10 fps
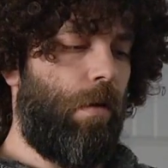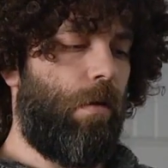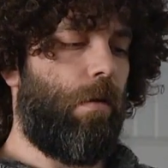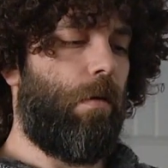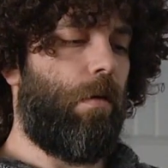
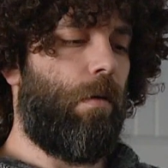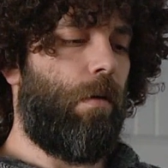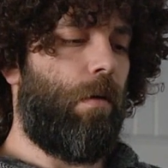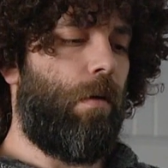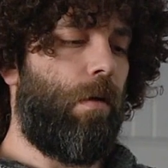Huh.
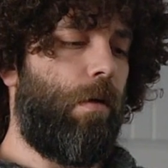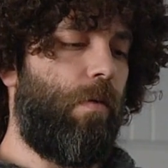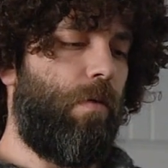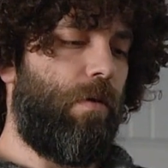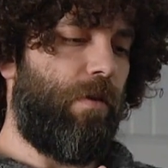
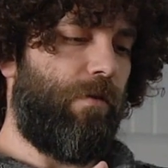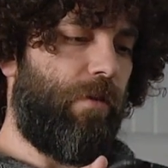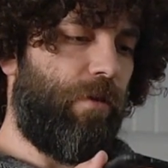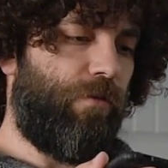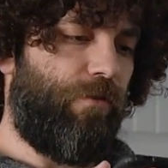Wonder if
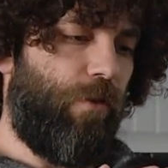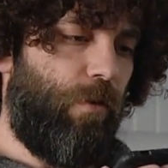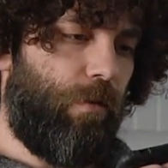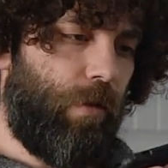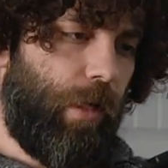this
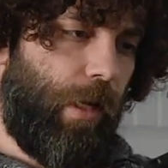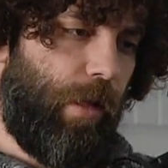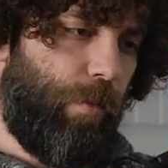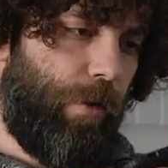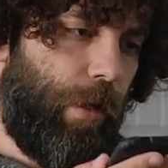phone is
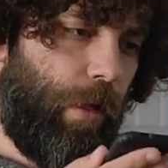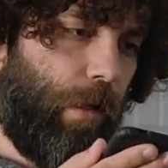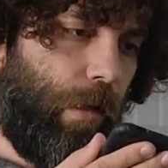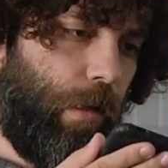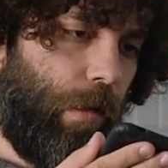calibrated.